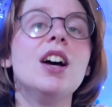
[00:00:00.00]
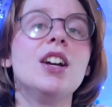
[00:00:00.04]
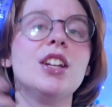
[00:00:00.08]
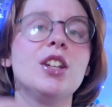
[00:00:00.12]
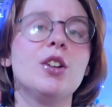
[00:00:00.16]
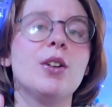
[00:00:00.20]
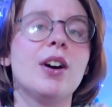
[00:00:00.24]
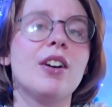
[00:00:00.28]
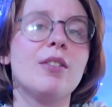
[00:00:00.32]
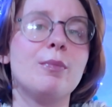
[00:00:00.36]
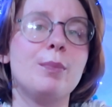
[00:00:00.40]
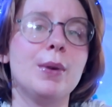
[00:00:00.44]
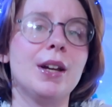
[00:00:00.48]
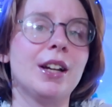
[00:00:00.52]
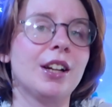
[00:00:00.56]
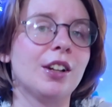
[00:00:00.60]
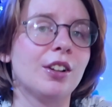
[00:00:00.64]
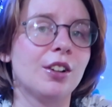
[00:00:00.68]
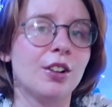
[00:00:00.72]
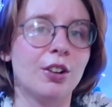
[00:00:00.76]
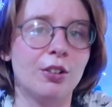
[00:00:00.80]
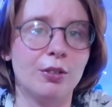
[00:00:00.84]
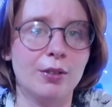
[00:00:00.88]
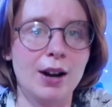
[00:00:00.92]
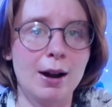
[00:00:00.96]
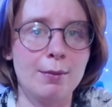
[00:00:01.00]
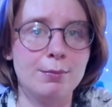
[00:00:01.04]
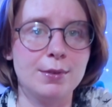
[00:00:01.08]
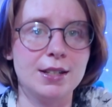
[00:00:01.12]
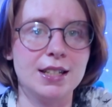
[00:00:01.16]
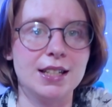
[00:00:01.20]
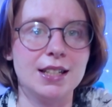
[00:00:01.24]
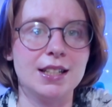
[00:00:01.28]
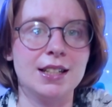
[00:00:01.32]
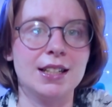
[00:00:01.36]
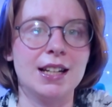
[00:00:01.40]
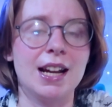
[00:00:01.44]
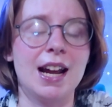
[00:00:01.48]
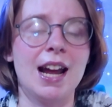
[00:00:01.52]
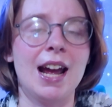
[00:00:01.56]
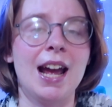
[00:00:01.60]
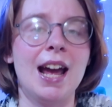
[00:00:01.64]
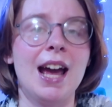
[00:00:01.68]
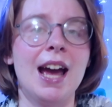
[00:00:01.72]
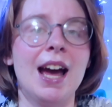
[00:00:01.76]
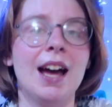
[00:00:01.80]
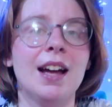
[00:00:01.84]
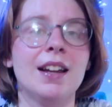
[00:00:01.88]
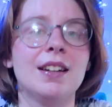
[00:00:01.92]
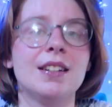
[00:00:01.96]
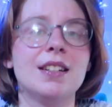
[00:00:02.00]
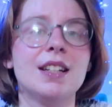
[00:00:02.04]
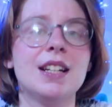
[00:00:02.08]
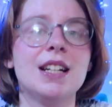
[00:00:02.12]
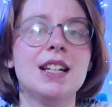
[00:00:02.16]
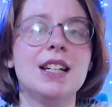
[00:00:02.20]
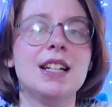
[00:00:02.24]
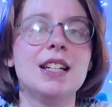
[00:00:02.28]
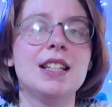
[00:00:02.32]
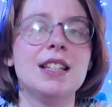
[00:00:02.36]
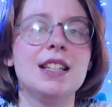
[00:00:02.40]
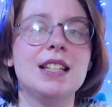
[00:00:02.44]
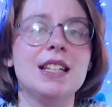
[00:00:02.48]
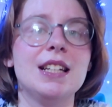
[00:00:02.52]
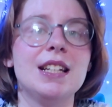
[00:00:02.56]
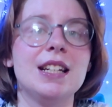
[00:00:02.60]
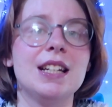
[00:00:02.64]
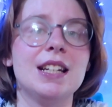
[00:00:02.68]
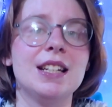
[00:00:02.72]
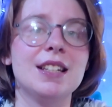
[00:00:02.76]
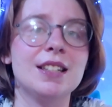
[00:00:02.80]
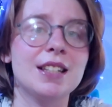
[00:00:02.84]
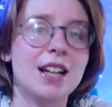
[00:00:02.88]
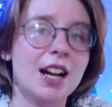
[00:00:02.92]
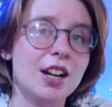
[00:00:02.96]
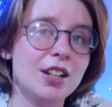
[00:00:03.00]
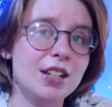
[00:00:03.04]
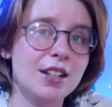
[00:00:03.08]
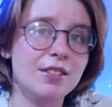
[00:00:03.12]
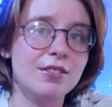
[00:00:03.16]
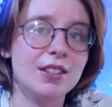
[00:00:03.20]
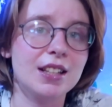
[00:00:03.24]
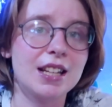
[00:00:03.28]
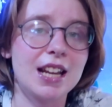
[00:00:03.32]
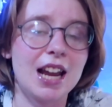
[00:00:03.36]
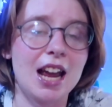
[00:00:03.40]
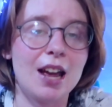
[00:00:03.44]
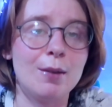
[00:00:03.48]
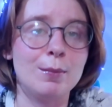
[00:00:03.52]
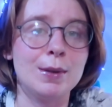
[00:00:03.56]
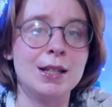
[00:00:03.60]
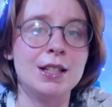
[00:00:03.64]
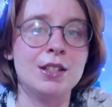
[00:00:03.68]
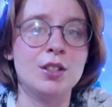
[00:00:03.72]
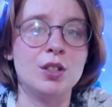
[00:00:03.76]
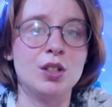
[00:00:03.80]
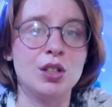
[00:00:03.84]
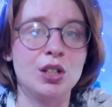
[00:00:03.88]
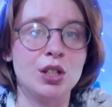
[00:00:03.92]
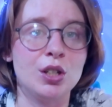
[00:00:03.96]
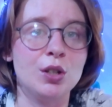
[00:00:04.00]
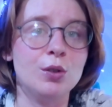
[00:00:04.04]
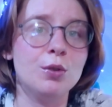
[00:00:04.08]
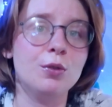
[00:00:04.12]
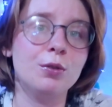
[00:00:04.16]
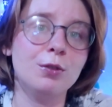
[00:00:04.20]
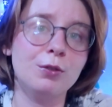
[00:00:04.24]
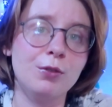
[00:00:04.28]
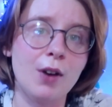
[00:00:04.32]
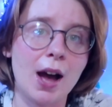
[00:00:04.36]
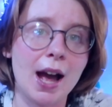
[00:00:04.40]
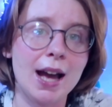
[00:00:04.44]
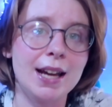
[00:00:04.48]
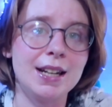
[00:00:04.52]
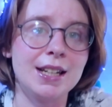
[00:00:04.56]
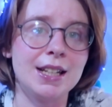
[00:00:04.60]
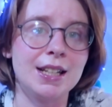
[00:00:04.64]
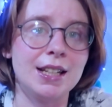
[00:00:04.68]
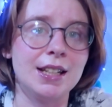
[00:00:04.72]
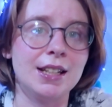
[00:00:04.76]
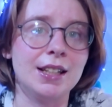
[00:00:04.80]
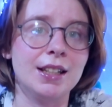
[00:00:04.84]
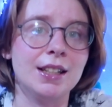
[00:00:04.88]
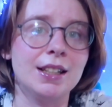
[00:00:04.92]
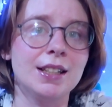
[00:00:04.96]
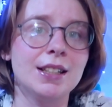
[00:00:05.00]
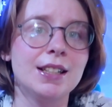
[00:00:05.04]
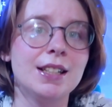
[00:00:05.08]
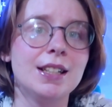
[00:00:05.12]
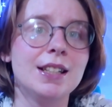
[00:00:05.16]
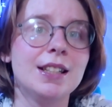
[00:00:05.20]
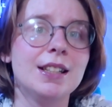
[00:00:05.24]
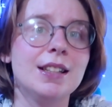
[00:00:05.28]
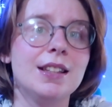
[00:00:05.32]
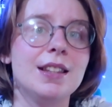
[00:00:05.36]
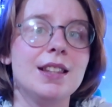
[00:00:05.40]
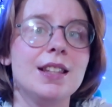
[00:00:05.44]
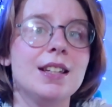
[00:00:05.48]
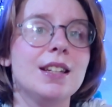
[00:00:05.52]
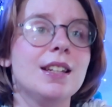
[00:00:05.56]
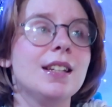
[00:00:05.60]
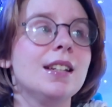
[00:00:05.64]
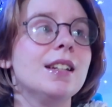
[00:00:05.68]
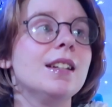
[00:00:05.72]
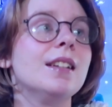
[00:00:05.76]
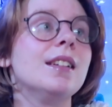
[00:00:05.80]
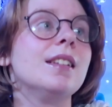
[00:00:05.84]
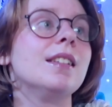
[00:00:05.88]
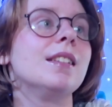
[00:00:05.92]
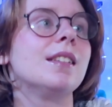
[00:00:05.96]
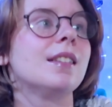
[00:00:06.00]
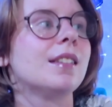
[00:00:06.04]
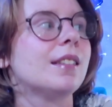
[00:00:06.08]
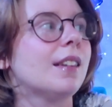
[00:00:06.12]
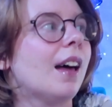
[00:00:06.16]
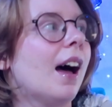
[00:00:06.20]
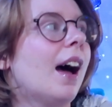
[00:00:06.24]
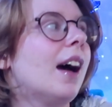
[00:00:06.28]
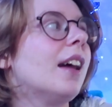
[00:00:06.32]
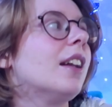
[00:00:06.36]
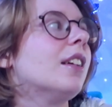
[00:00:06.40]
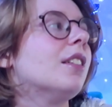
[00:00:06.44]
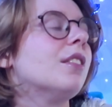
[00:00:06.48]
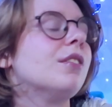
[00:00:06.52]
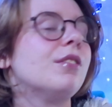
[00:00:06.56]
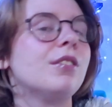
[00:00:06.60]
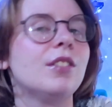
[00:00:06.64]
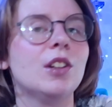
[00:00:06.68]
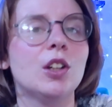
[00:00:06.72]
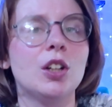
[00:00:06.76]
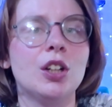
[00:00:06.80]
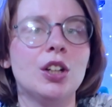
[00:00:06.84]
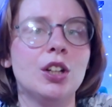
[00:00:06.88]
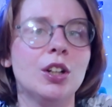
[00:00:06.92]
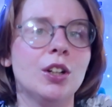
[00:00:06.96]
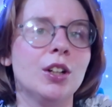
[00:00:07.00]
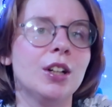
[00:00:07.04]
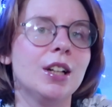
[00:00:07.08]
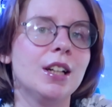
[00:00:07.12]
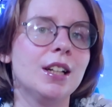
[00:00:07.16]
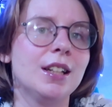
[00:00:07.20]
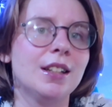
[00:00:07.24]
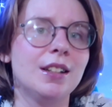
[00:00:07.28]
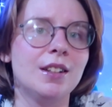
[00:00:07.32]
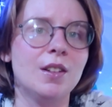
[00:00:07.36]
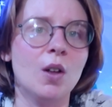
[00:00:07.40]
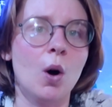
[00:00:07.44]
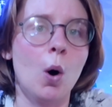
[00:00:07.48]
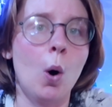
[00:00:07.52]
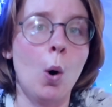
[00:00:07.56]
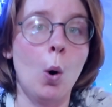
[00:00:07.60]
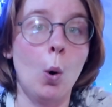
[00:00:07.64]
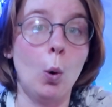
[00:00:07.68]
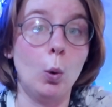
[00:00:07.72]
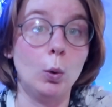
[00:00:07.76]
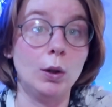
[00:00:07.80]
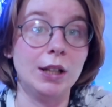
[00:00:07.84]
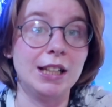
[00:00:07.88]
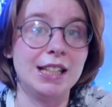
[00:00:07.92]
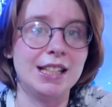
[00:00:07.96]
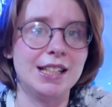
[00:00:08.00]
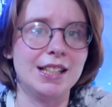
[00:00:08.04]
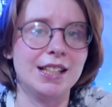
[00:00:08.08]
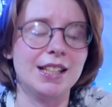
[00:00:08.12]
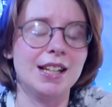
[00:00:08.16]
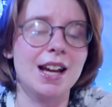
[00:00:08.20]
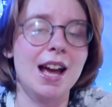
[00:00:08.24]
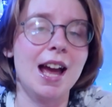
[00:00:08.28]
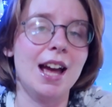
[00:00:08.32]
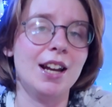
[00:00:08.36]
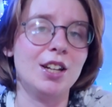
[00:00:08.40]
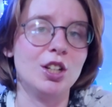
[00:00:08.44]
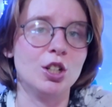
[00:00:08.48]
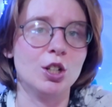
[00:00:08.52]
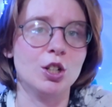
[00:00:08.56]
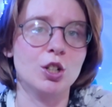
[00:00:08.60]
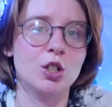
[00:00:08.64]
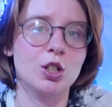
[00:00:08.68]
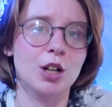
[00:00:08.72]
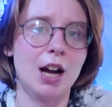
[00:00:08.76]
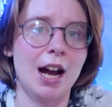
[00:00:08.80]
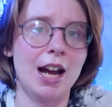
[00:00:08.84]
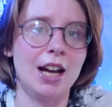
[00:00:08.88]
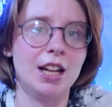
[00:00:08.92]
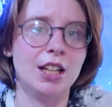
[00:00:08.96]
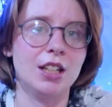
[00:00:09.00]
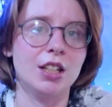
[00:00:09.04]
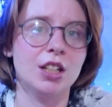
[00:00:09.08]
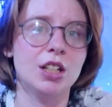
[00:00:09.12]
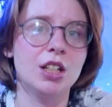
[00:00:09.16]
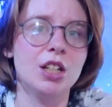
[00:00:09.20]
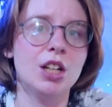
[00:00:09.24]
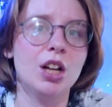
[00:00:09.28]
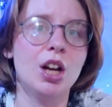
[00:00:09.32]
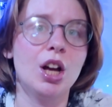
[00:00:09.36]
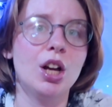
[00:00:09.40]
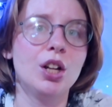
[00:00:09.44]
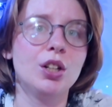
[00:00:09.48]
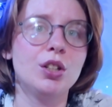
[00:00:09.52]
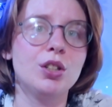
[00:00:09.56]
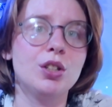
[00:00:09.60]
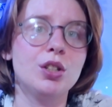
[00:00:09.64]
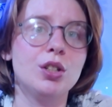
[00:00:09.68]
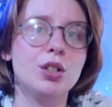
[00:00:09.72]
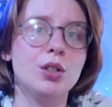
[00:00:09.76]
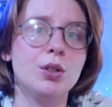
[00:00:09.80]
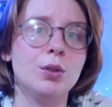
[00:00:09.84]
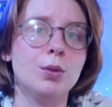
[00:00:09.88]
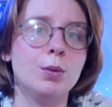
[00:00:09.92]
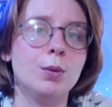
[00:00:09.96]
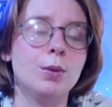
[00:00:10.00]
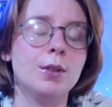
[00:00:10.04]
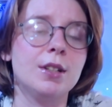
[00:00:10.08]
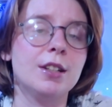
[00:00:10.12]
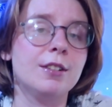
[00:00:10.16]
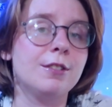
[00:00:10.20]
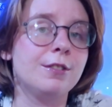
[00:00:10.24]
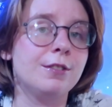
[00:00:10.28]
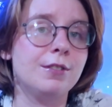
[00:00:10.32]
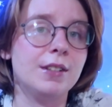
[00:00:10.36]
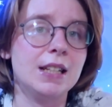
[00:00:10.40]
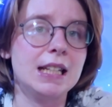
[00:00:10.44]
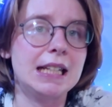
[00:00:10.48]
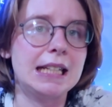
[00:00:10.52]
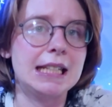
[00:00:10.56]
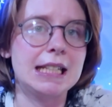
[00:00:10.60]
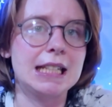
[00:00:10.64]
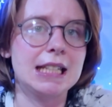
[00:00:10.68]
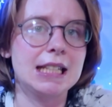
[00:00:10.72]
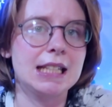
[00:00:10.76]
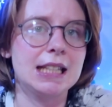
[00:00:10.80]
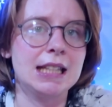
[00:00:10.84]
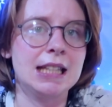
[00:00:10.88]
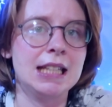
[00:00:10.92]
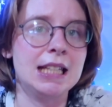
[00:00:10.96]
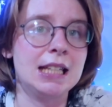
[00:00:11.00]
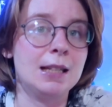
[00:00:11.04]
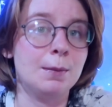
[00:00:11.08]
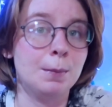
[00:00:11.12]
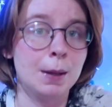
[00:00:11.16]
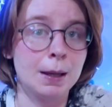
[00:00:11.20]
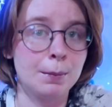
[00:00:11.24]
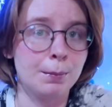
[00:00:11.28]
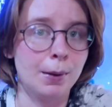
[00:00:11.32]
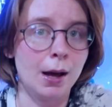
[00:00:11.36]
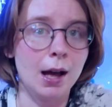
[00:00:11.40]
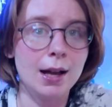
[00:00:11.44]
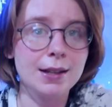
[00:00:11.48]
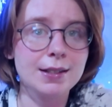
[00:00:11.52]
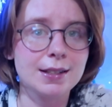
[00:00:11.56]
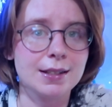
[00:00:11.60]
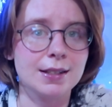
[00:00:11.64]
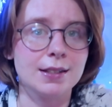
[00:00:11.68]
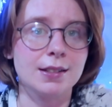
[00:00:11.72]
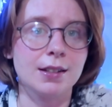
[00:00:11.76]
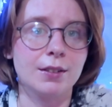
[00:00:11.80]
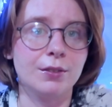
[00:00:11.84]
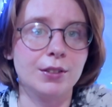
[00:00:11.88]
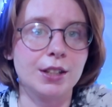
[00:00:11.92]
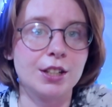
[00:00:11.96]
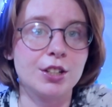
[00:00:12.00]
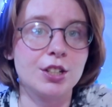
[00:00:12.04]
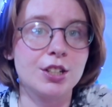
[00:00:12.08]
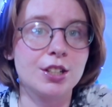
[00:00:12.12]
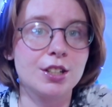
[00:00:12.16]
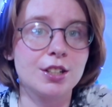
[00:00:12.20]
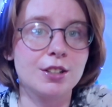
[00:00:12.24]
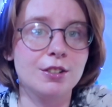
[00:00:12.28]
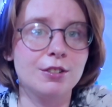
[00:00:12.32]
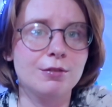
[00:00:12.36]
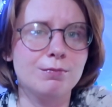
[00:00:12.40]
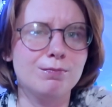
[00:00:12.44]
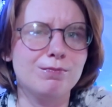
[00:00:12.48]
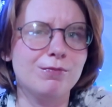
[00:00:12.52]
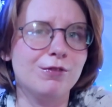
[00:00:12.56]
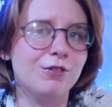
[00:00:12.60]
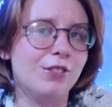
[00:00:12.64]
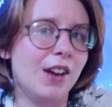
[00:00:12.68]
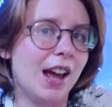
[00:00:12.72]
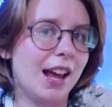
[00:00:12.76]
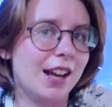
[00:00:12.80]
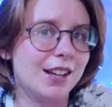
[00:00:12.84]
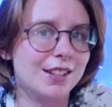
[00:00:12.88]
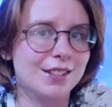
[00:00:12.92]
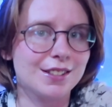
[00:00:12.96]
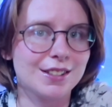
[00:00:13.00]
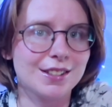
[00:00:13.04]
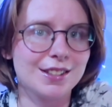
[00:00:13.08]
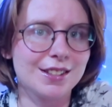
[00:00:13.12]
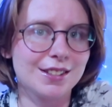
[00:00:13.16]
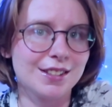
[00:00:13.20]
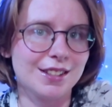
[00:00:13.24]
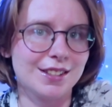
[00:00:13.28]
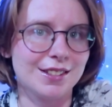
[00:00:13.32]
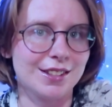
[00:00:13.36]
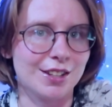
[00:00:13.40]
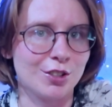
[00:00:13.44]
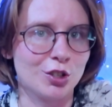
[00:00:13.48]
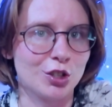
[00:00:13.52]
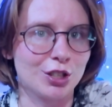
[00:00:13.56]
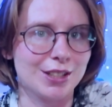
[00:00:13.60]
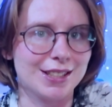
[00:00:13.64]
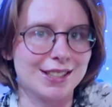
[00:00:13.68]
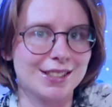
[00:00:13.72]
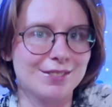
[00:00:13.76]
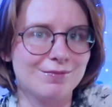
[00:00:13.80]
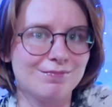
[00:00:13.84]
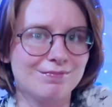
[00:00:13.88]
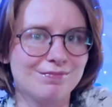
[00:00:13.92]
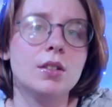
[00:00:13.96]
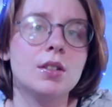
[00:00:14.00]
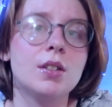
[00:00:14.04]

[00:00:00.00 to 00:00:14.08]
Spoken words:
You have been corrupted, and the entirety of the game is you fighting the side of the good, the holy, and you're trying to defeat the big bosses of each phase, essentially.